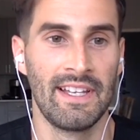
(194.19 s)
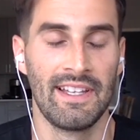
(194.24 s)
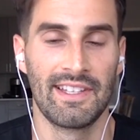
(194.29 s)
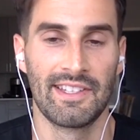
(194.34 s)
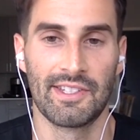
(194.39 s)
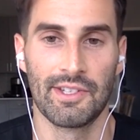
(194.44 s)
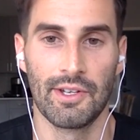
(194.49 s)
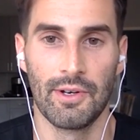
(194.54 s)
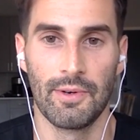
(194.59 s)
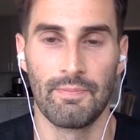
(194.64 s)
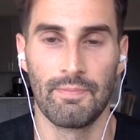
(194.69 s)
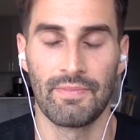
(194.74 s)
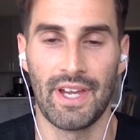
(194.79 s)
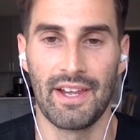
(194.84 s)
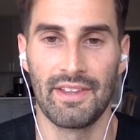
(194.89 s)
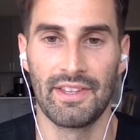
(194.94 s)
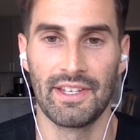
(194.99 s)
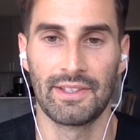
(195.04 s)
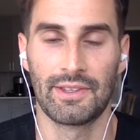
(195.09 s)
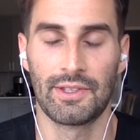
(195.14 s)
So
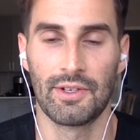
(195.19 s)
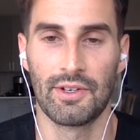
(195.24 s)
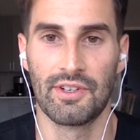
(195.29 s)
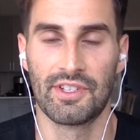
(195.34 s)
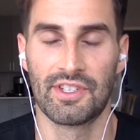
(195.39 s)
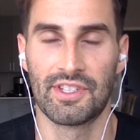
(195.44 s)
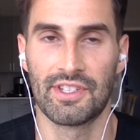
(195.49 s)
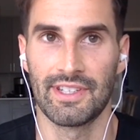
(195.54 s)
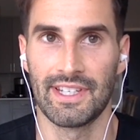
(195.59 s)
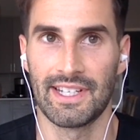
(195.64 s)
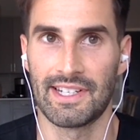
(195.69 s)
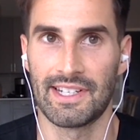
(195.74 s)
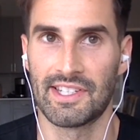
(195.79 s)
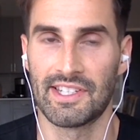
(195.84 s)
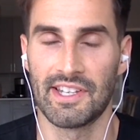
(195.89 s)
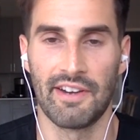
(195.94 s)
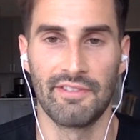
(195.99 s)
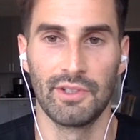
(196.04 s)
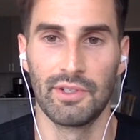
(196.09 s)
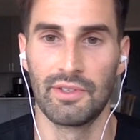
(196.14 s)
I think there's like
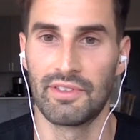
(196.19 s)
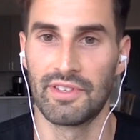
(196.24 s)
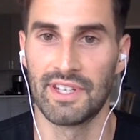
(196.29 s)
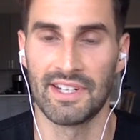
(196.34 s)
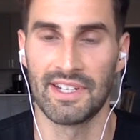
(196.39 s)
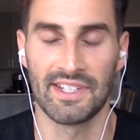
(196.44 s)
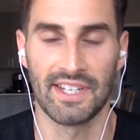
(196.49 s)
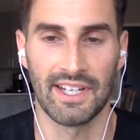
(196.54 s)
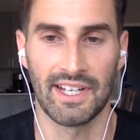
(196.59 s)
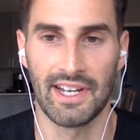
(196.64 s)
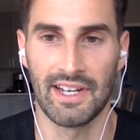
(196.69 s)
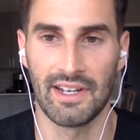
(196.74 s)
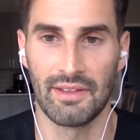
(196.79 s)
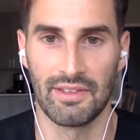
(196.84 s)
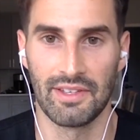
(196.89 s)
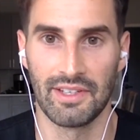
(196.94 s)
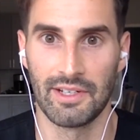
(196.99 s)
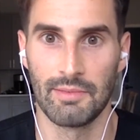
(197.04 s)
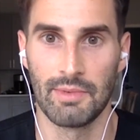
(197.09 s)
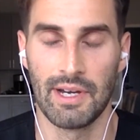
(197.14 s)
several things I kind of
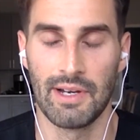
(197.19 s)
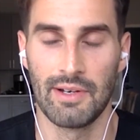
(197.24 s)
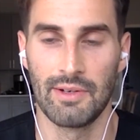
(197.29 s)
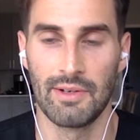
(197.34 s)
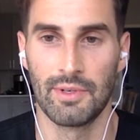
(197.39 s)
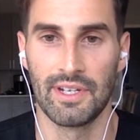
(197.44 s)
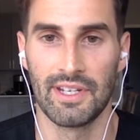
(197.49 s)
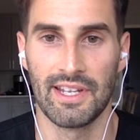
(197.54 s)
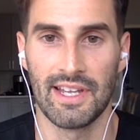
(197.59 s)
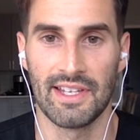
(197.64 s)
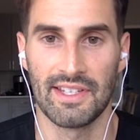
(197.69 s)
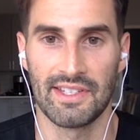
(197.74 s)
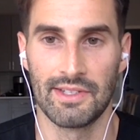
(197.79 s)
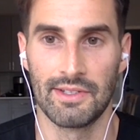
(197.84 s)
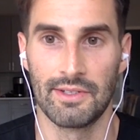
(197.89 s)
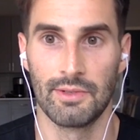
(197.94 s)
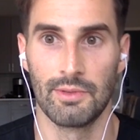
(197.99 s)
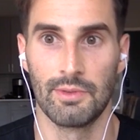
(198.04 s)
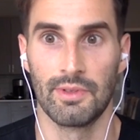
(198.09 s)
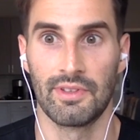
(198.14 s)
think about when it has to
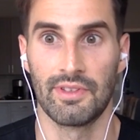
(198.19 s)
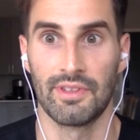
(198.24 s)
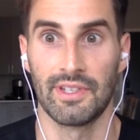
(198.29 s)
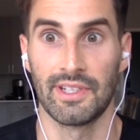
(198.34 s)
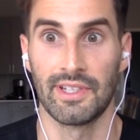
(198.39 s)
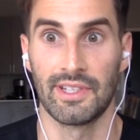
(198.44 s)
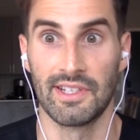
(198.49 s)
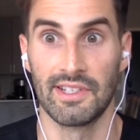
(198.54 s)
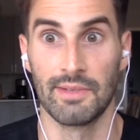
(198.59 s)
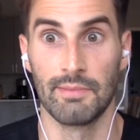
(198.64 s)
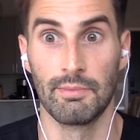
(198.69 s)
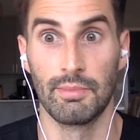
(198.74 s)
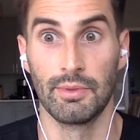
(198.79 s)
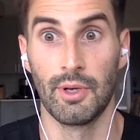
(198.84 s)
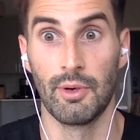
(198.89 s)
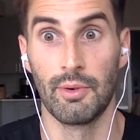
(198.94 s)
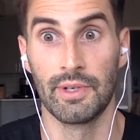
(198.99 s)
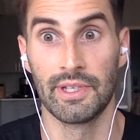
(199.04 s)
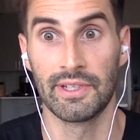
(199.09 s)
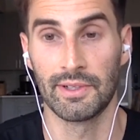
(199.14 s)
do with like, is it
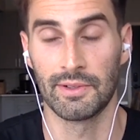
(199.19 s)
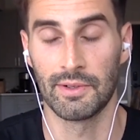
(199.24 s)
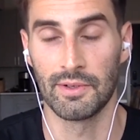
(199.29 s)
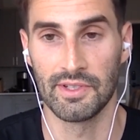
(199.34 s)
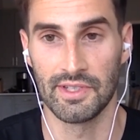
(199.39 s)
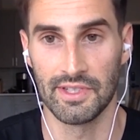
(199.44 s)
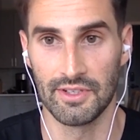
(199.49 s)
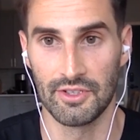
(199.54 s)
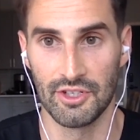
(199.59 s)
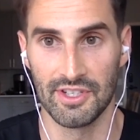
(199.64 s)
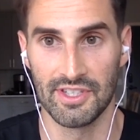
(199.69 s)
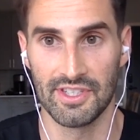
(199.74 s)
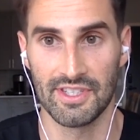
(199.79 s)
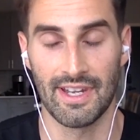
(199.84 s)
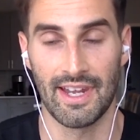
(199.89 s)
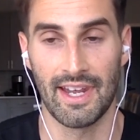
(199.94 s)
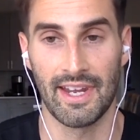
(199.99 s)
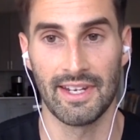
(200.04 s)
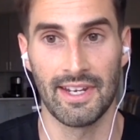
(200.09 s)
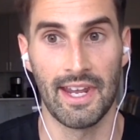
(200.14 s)
bloating, or is it
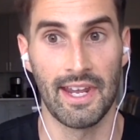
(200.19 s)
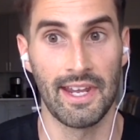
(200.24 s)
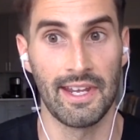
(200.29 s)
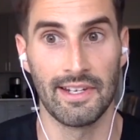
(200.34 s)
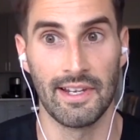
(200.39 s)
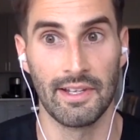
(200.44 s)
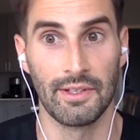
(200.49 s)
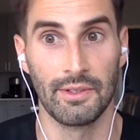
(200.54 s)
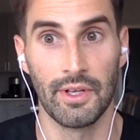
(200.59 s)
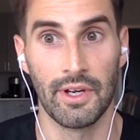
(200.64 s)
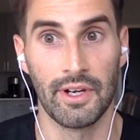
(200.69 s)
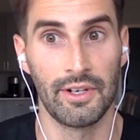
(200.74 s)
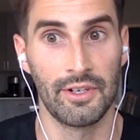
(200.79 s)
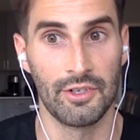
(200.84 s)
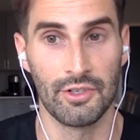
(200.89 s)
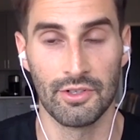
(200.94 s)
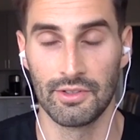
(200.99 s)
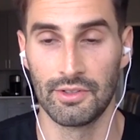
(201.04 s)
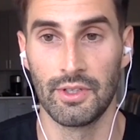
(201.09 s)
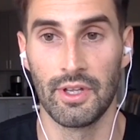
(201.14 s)
just I ate a
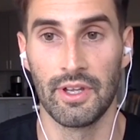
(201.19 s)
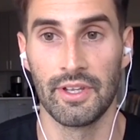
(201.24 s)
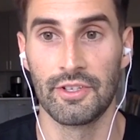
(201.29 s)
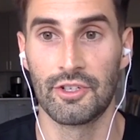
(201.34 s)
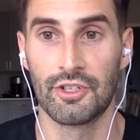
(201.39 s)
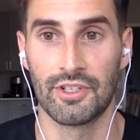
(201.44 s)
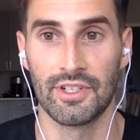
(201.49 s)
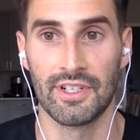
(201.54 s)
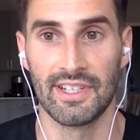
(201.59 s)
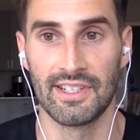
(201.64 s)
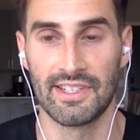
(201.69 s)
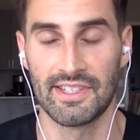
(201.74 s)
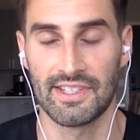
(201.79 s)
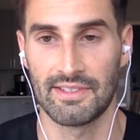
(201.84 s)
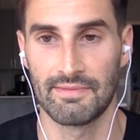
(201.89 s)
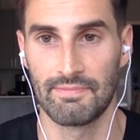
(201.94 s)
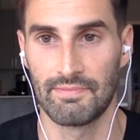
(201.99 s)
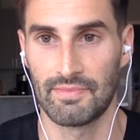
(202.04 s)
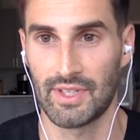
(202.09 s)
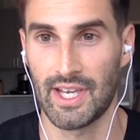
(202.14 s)
large lunch and
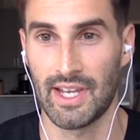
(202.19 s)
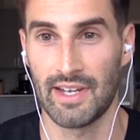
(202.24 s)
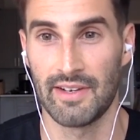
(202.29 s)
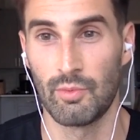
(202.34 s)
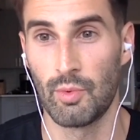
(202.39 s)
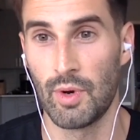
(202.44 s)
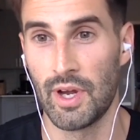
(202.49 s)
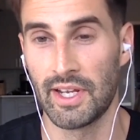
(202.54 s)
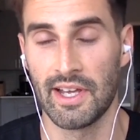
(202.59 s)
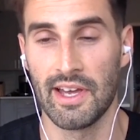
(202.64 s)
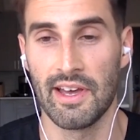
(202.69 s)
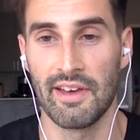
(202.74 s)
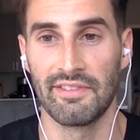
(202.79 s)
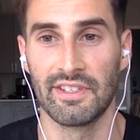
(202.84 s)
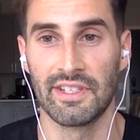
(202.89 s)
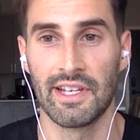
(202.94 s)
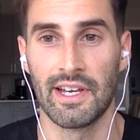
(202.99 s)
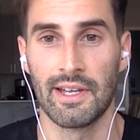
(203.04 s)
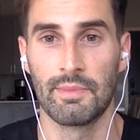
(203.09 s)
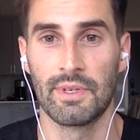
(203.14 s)
it's kind of weighing
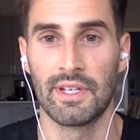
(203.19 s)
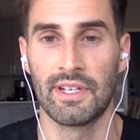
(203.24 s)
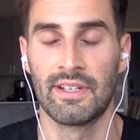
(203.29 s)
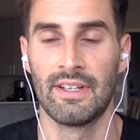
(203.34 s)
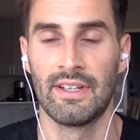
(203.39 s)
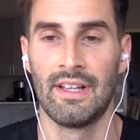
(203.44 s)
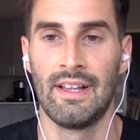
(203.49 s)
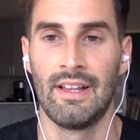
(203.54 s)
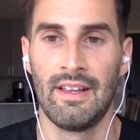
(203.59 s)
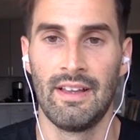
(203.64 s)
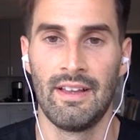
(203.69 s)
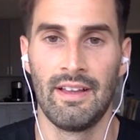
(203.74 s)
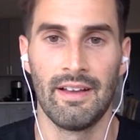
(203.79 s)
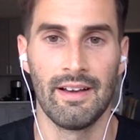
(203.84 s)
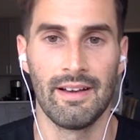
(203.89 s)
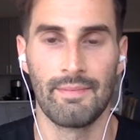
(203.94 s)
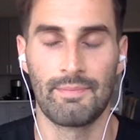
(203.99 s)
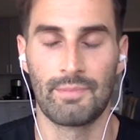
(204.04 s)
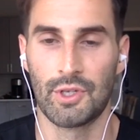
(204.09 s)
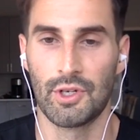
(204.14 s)
heavy on me?
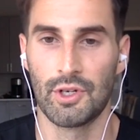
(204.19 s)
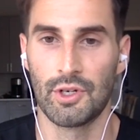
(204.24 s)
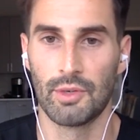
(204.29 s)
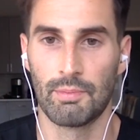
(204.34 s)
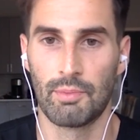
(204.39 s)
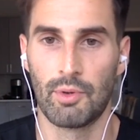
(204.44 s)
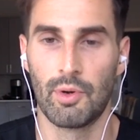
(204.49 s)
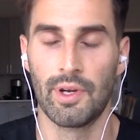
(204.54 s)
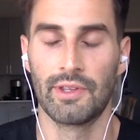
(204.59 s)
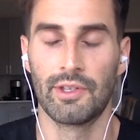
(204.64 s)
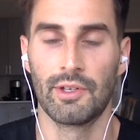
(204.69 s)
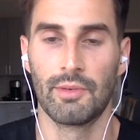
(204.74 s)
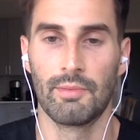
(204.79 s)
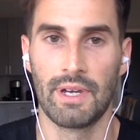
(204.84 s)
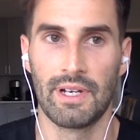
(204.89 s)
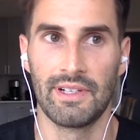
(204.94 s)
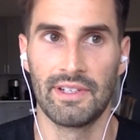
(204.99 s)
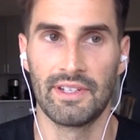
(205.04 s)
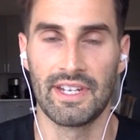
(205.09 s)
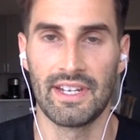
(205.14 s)
To your point though,
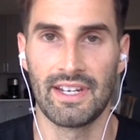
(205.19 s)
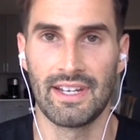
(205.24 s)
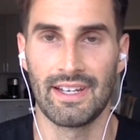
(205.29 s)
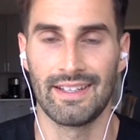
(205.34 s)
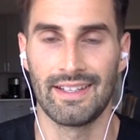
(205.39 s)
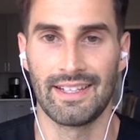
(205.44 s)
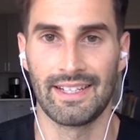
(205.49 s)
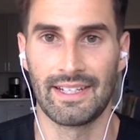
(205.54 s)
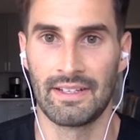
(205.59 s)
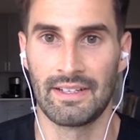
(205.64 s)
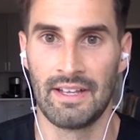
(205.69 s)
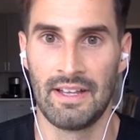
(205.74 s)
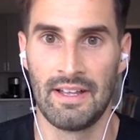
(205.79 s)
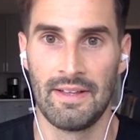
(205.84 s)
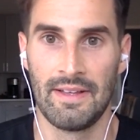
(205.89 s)
Melanie, like